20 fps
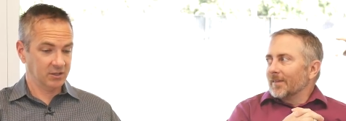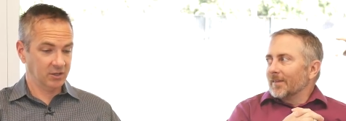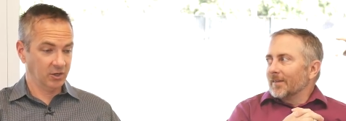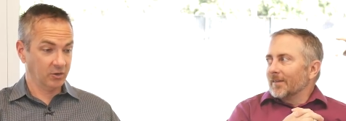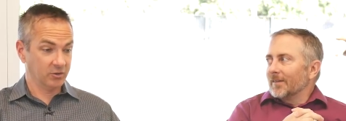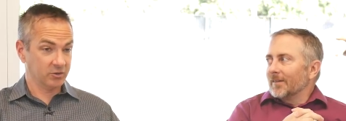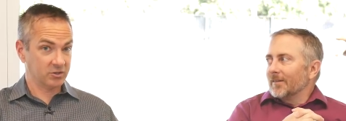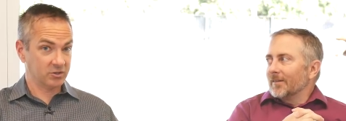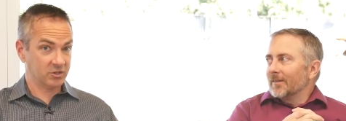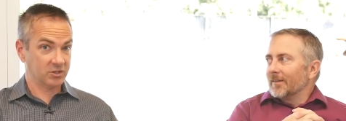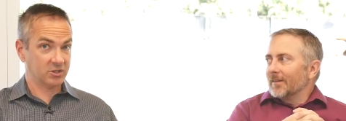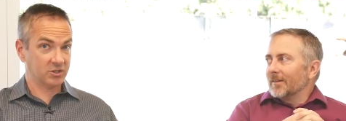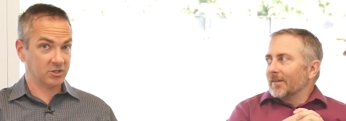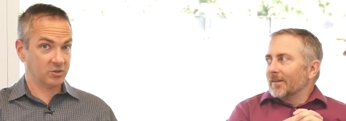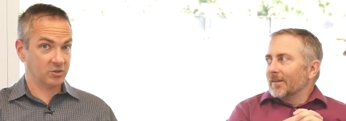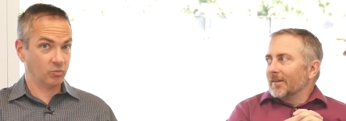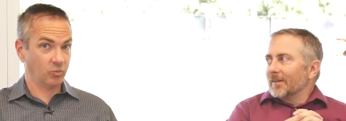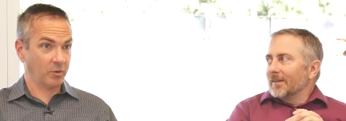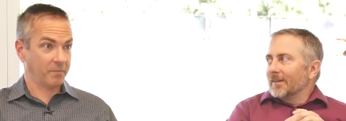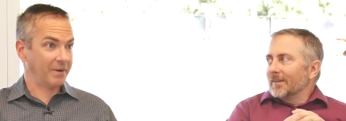Speaker 1: you know,
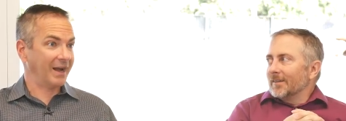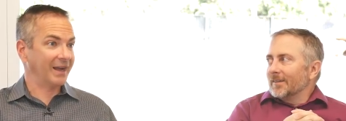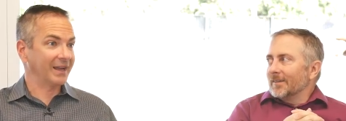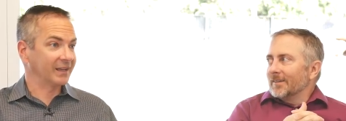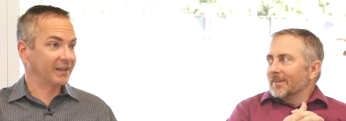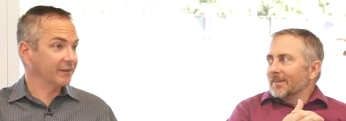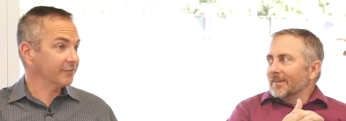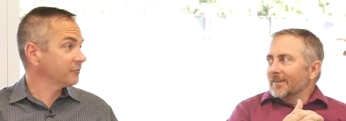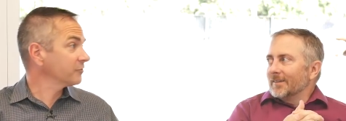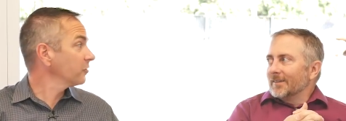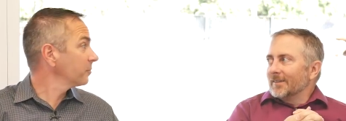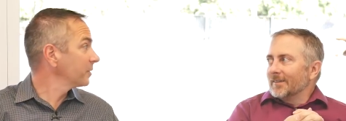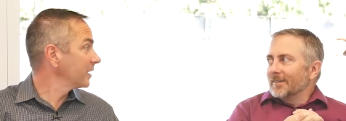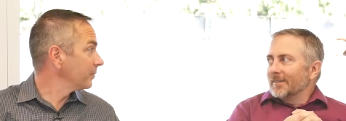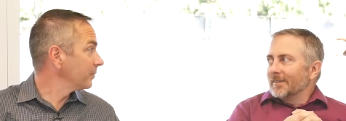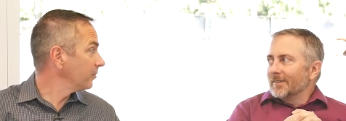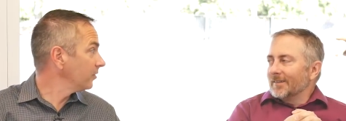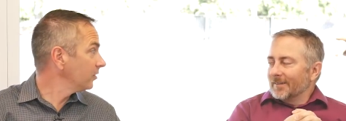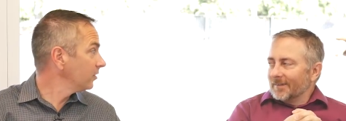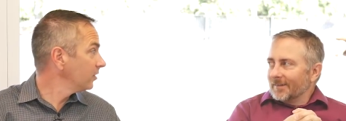we're buying gifts for
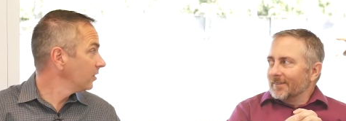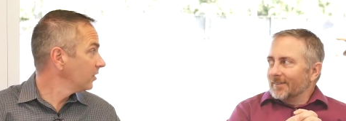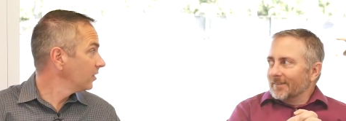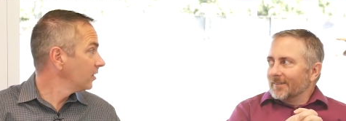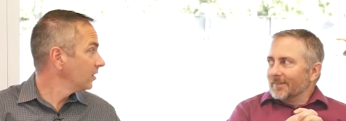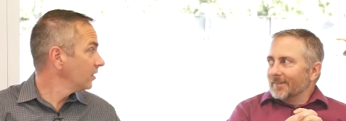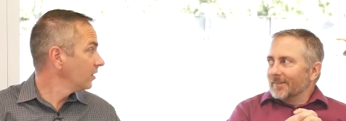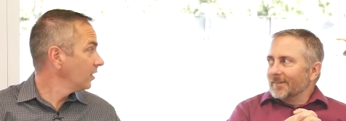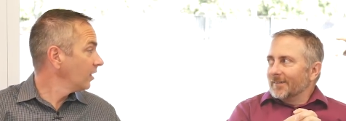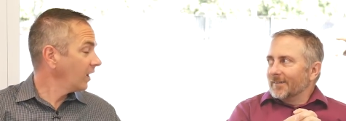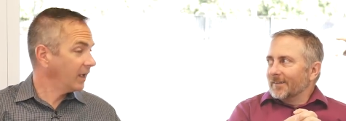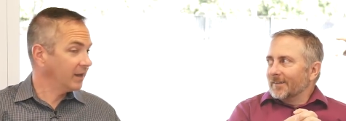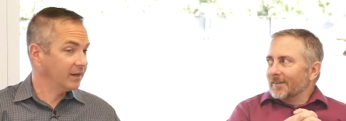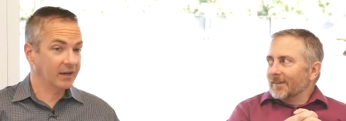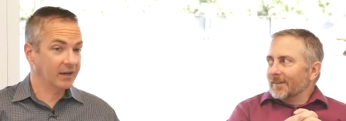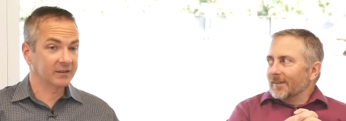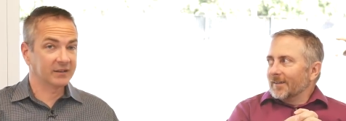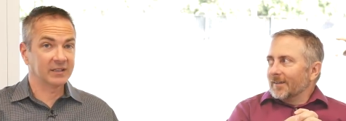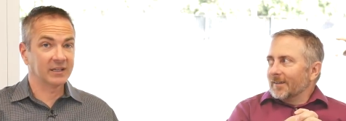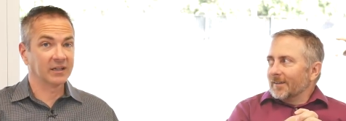people and
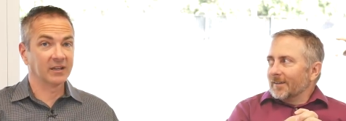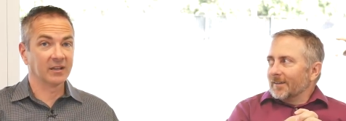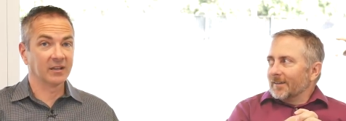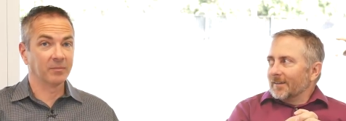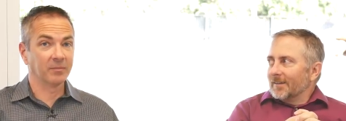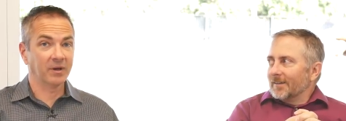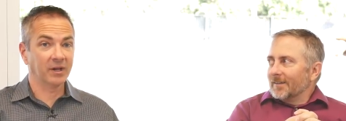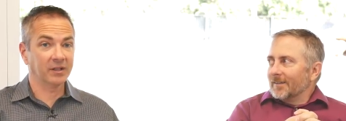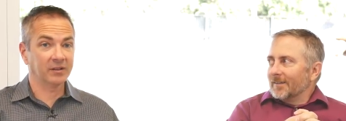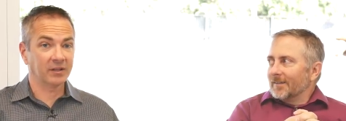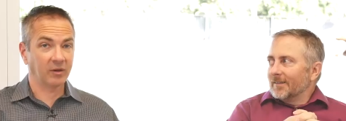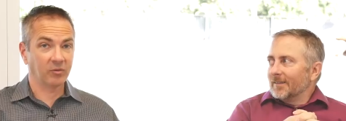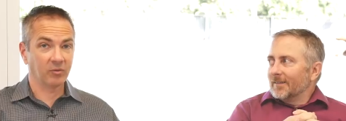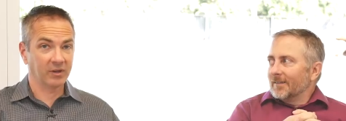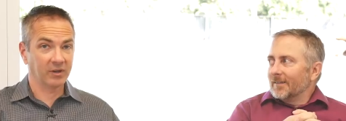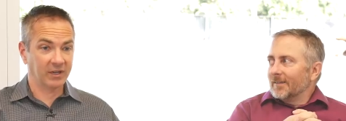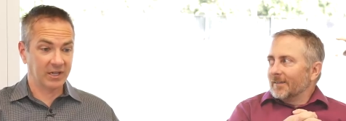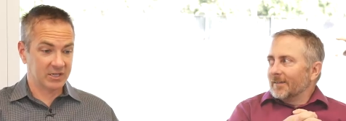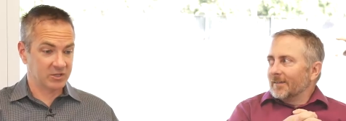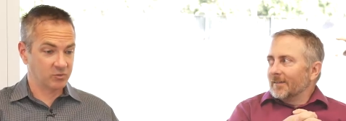at the end of the month, I
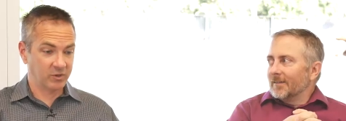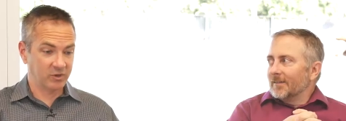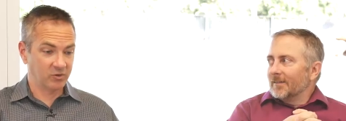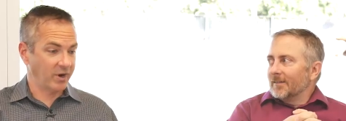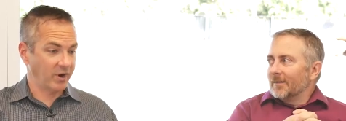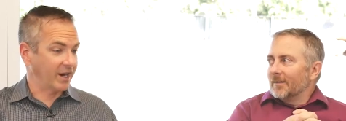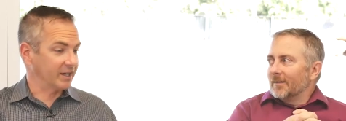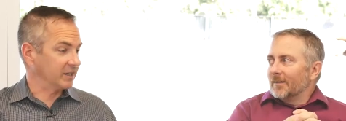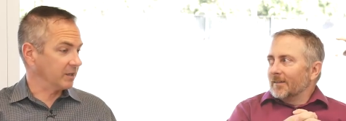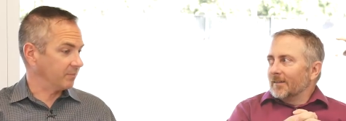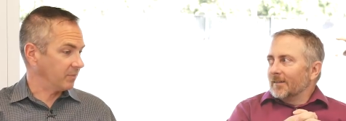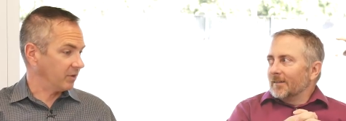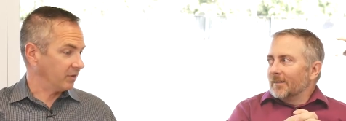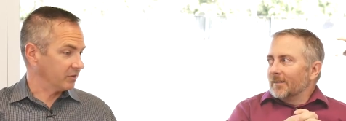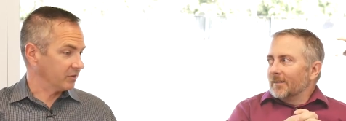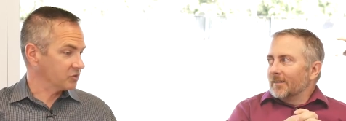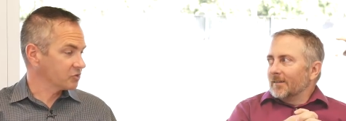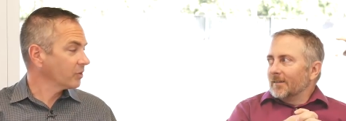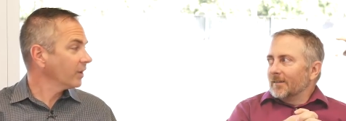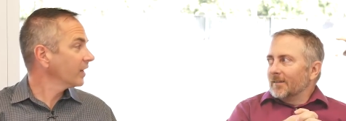realized we'd racked up all
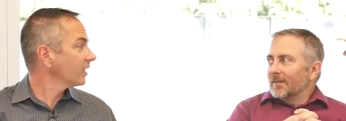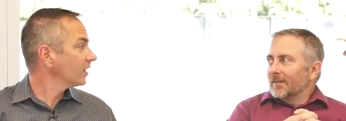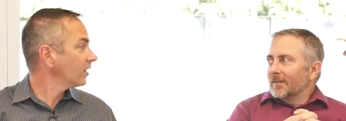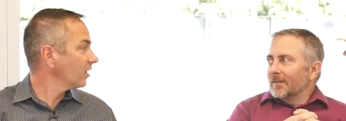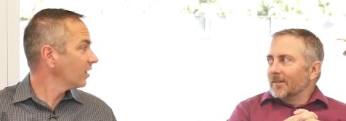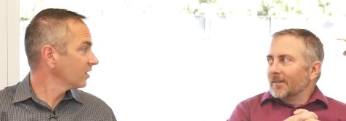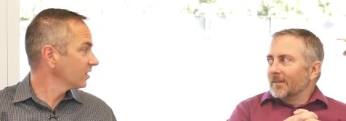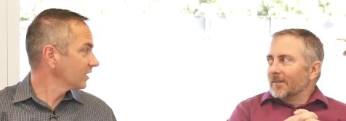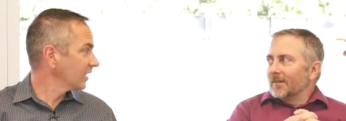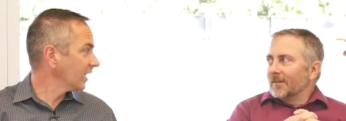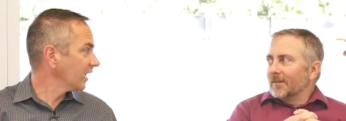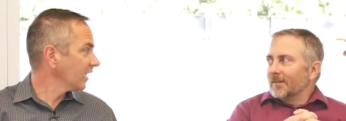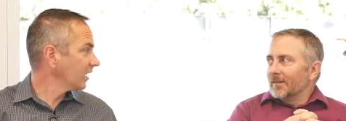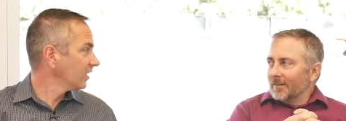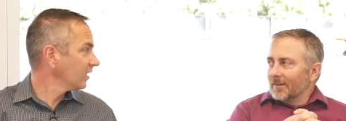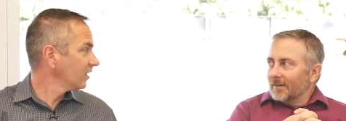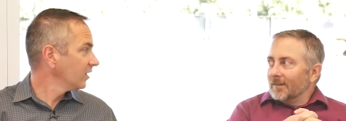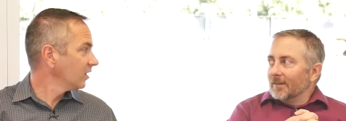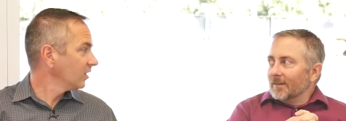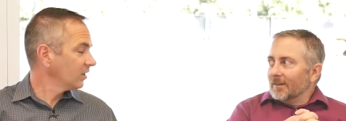this credit card
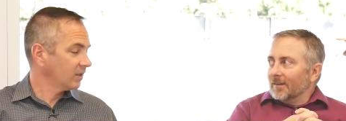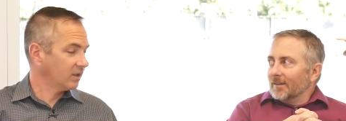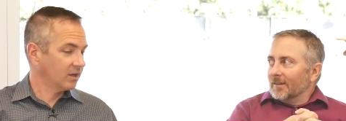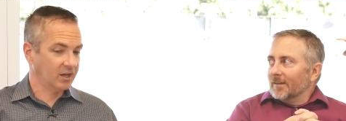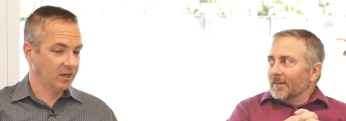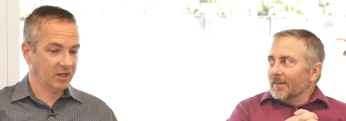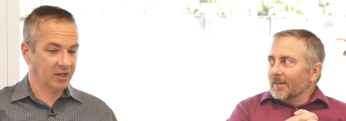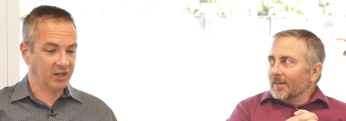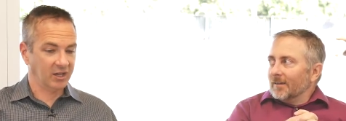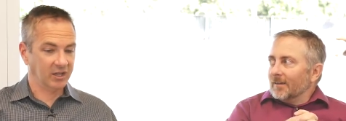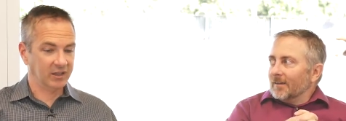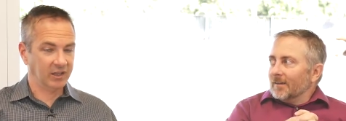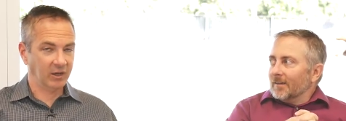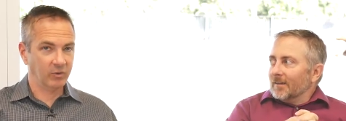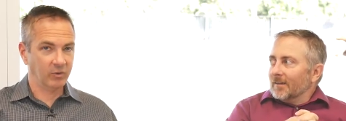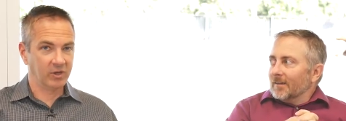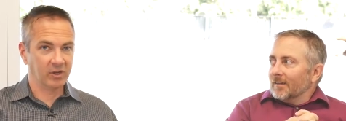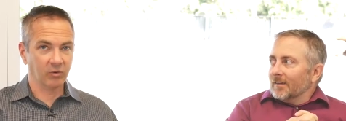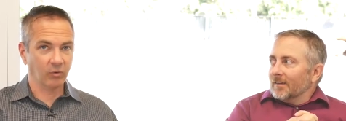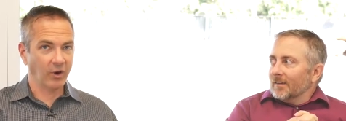debt uh, that
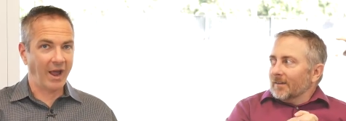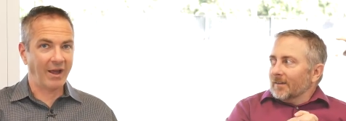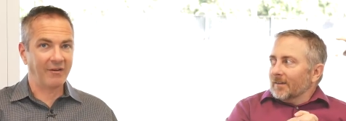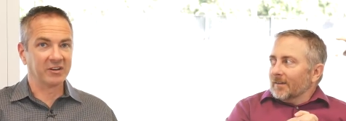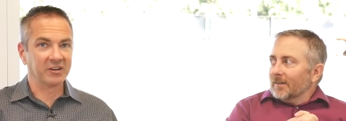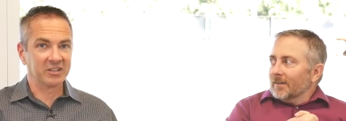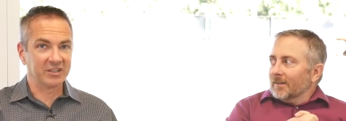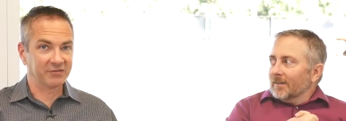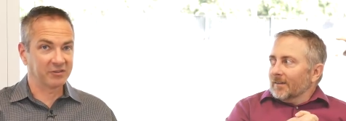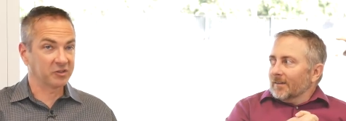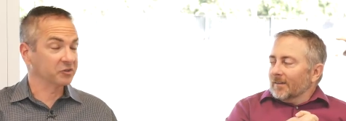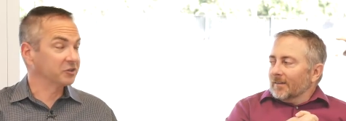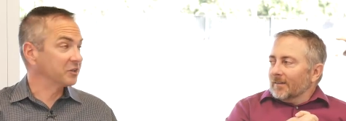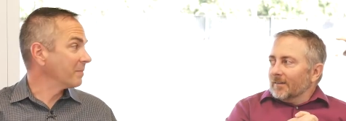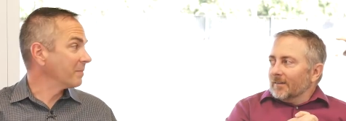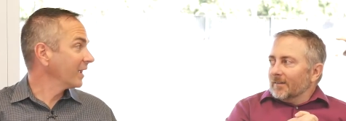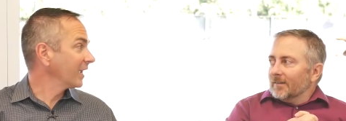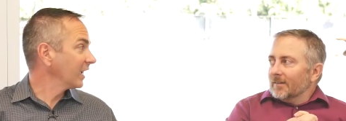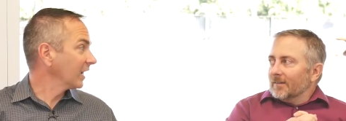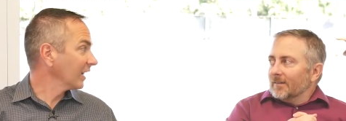we were having difficulty
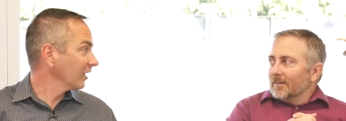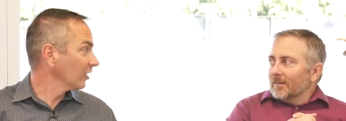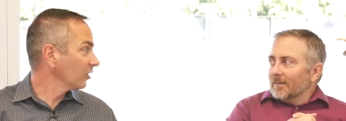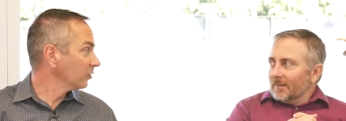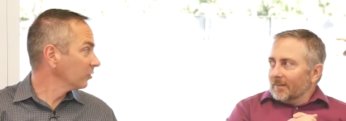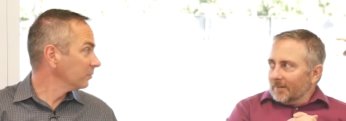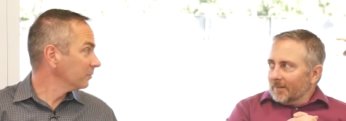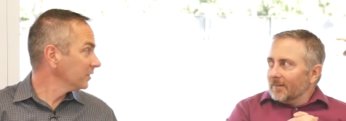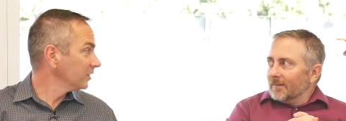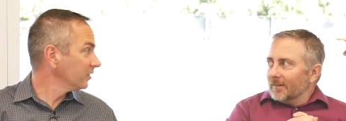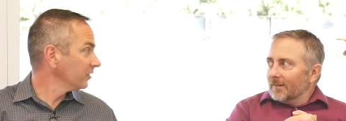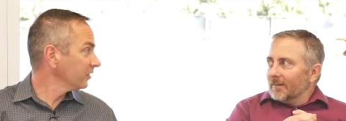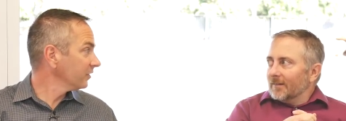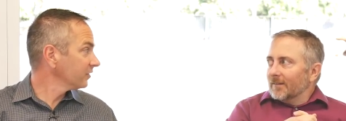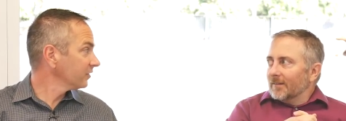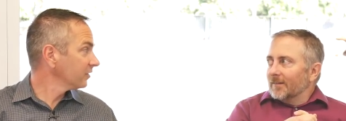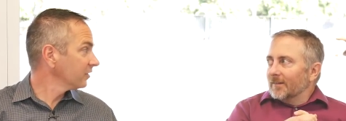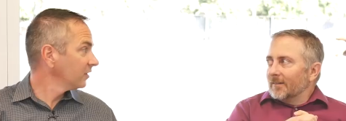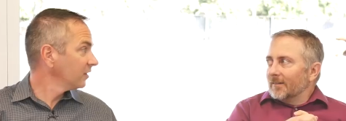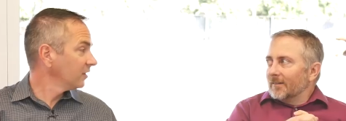making our own
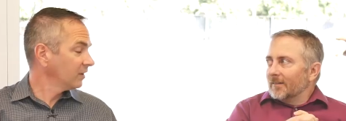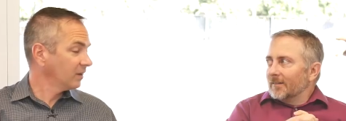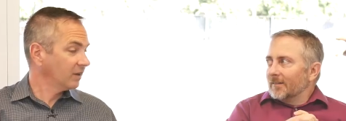bills.